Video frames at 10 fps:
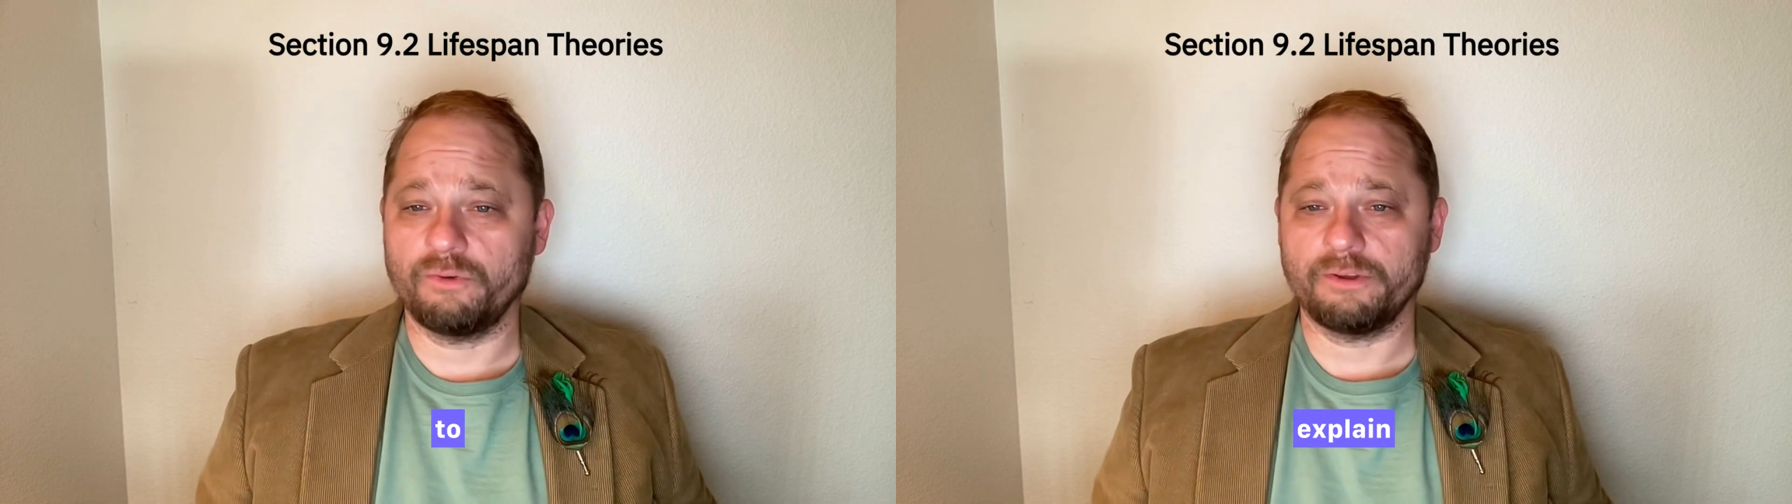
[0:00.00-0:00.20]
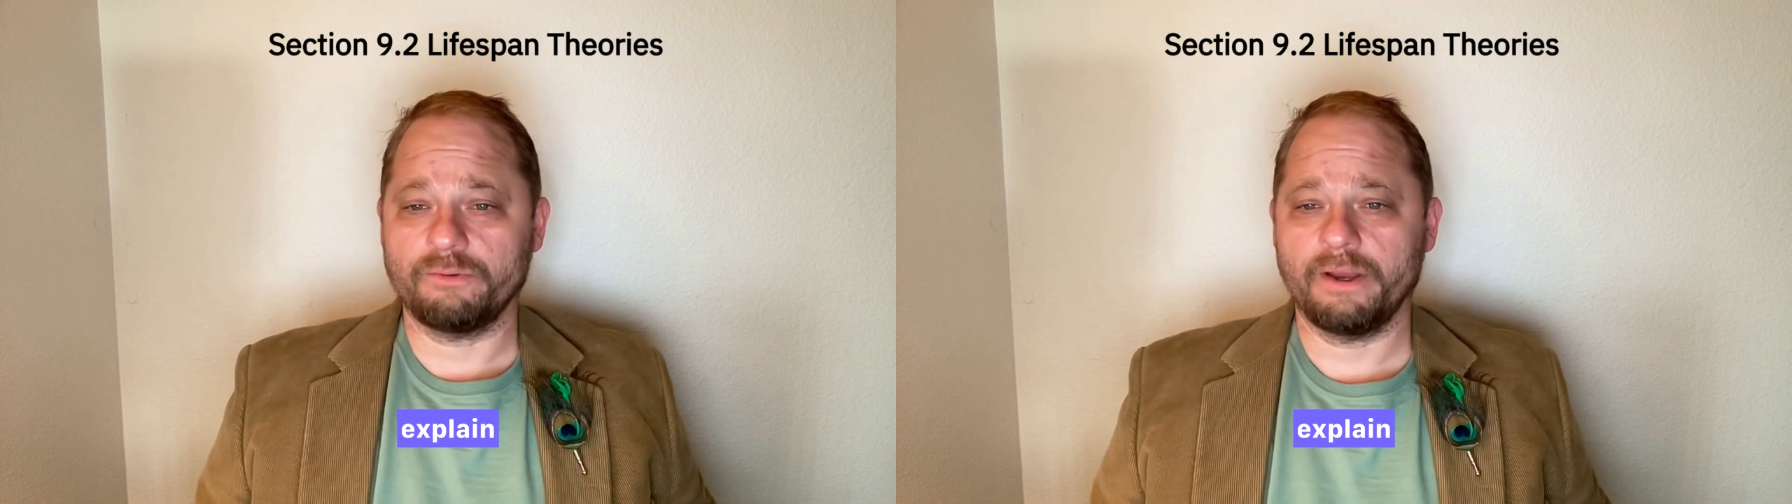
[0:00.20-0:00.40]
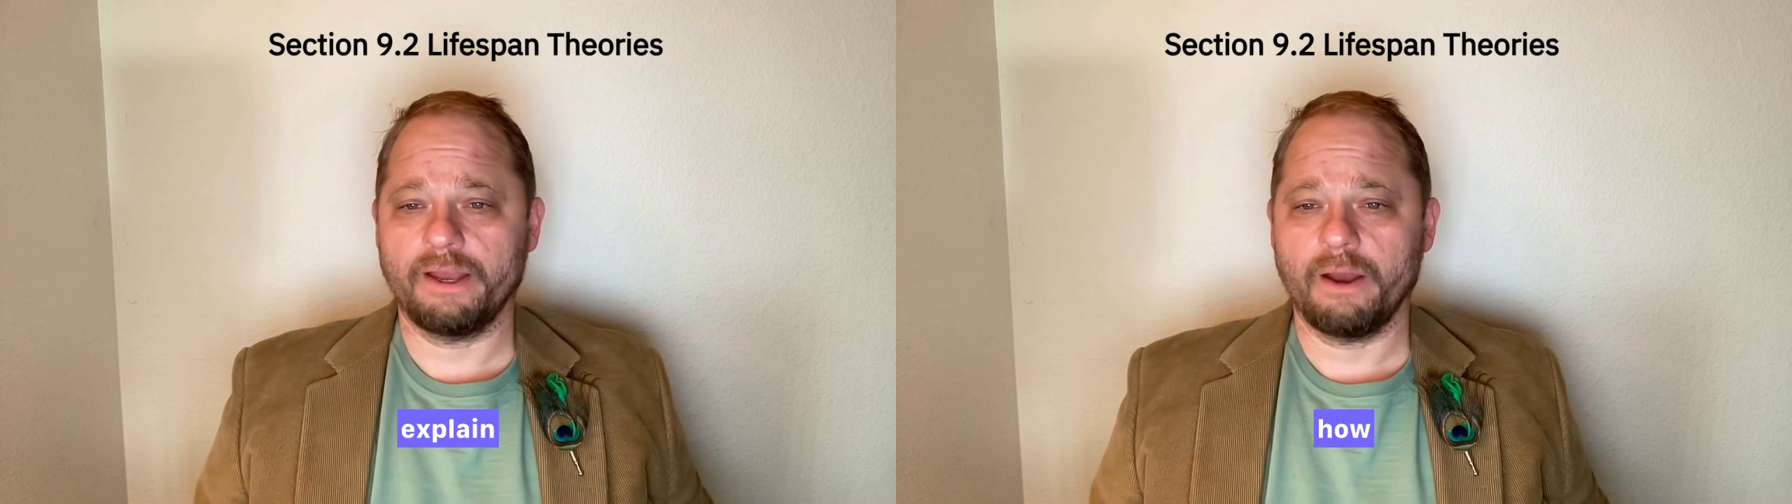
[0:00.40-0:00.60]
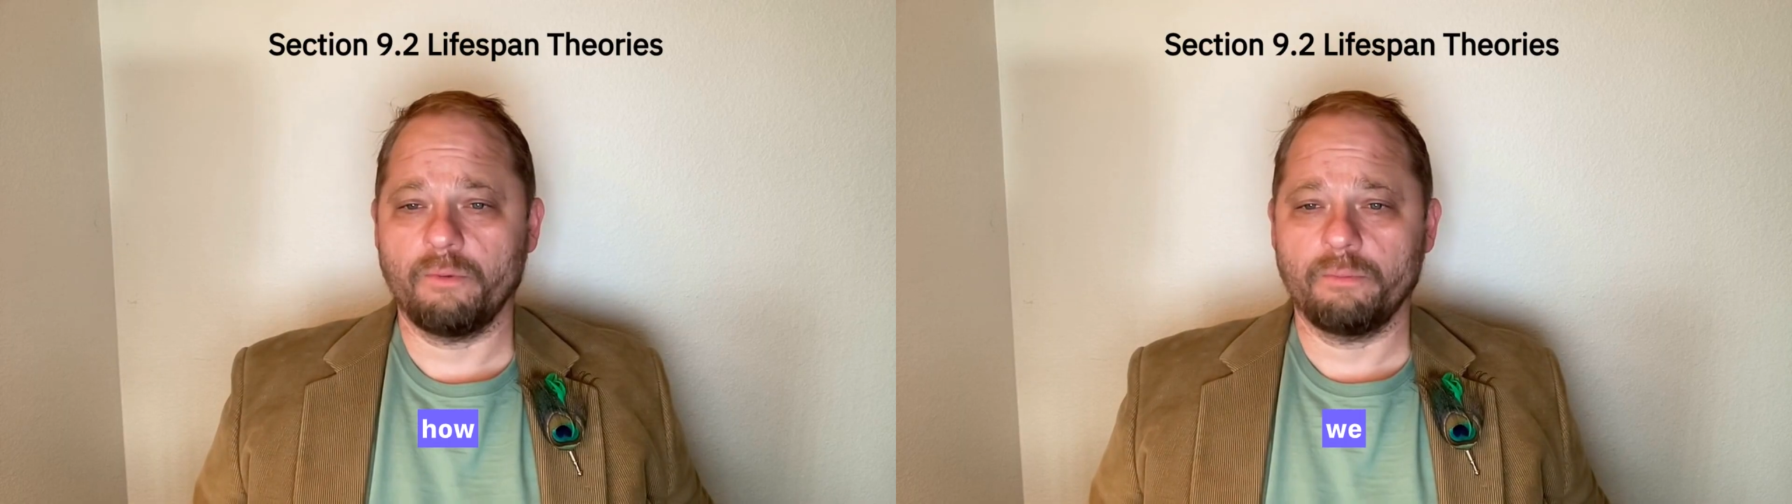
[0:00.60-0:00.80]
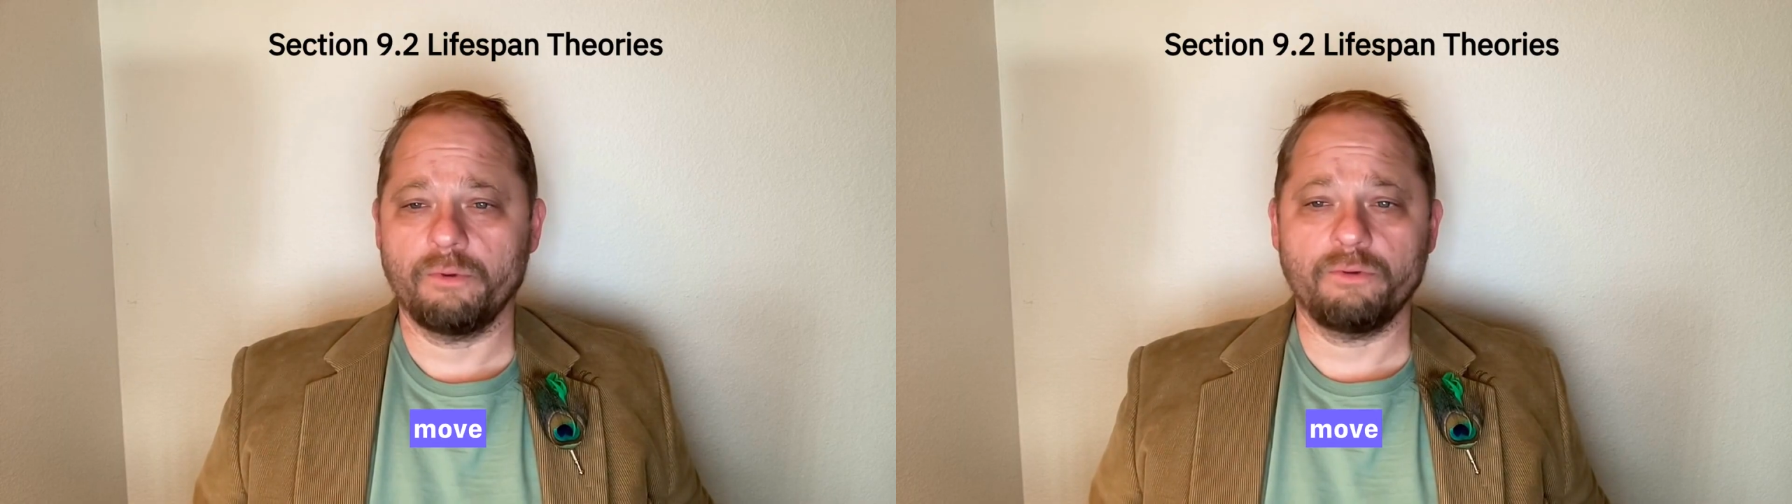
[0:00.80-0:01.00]
to explain how
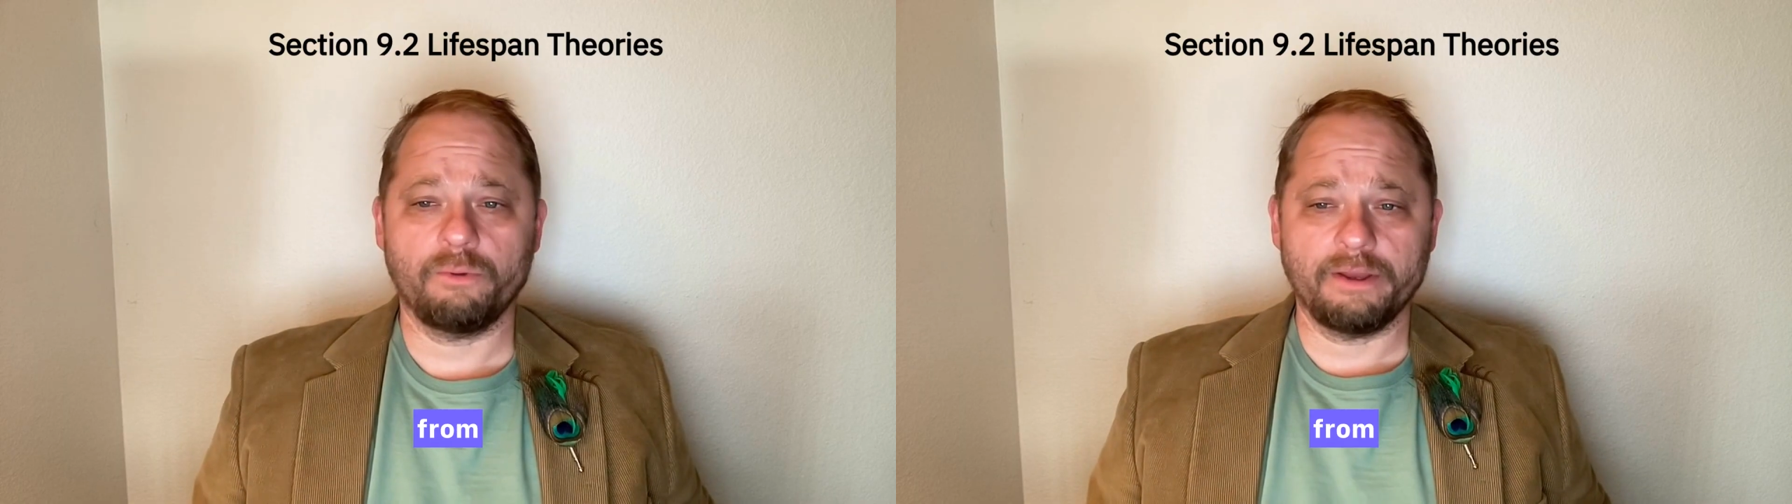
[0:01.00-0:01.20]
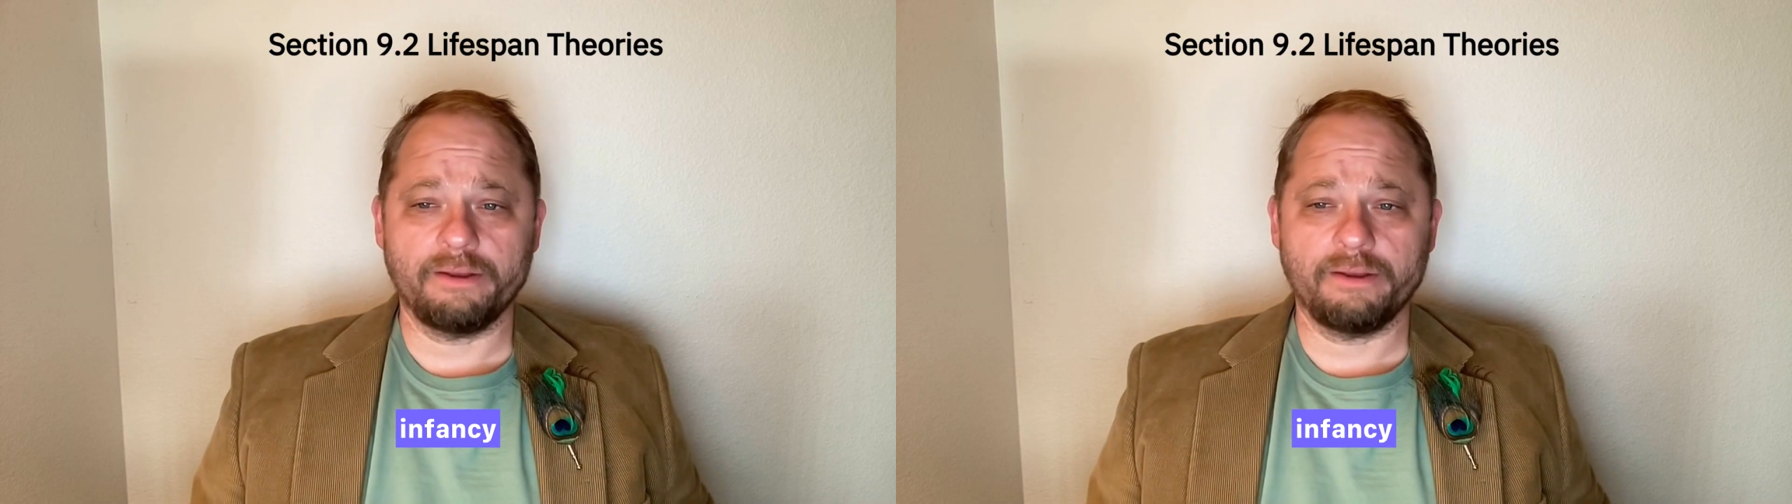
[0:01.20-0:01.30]
we move from